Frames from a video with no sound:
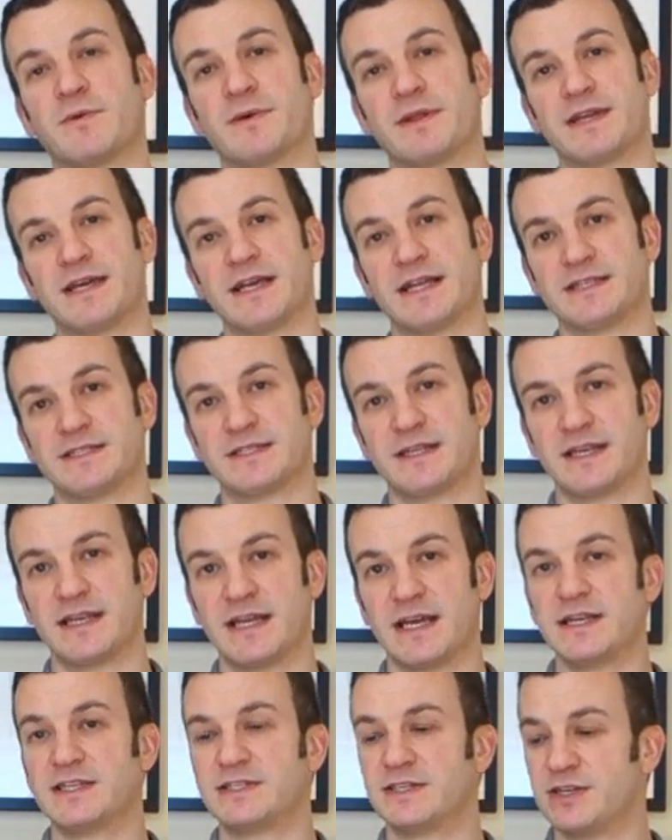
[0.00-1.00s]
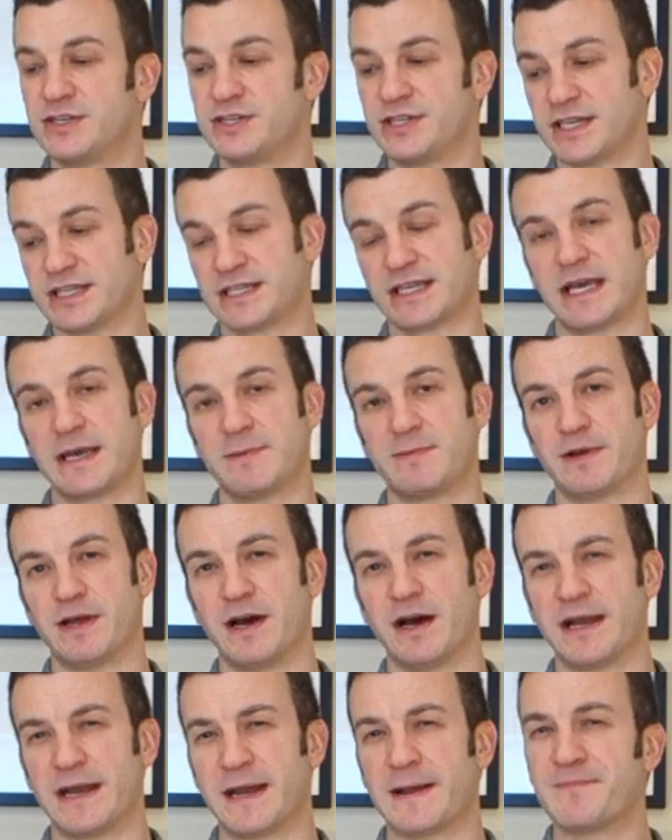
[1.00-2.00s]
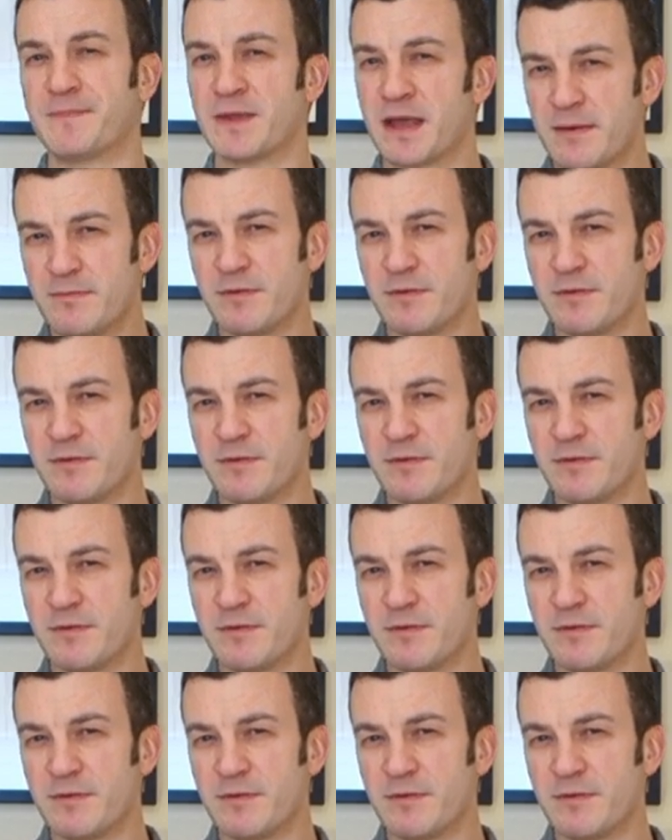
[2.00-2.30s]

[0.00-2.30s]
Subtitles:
with the instant yeast, so just keep an eye on it.